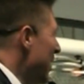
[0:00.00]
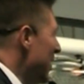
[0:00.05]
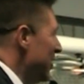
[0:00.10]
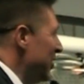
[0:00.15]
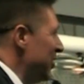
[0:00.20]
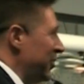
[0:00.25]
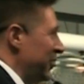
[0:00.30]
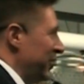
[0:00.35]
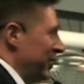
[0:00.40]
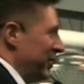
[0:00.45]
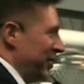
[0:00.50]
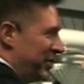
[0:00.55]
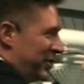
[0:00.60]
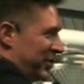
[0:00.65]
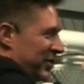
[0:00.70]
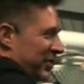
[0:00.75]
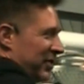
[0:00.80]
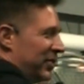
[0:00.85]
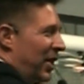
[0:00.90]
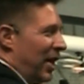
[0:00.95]
Just
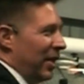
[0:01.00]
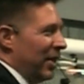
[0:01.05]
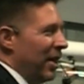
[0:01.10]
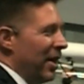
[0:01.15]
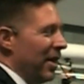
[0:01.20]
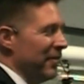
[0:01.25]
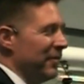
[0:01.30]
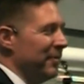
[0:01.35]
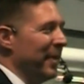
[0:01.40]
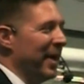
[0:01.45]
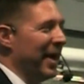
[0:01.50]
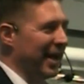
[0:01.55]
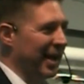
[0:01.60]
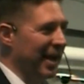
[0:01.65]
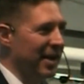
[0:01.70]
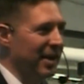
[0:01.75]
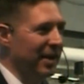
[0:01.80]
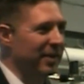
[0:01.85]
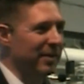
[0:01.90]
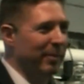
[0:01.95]
it's all love, man. I
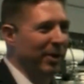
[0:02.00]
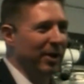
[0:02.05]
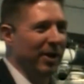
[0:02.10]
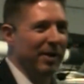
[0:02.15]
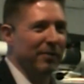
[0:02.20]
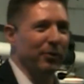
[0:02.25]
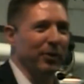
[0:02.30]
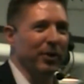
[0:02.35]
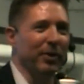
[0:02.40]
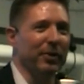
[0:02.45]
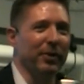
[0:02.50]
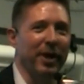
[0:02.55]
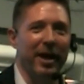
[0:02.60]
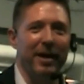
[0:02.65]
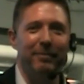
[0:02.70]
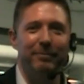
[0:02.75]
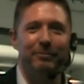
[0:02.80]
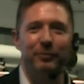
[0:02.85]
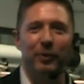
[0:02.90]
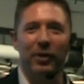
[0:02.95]
got nothing but love for you, okay?
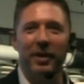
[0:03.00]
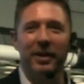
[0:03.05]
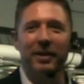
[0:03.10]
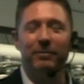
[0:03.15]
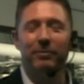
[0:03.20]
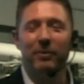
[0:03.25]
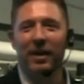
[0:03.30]
Really.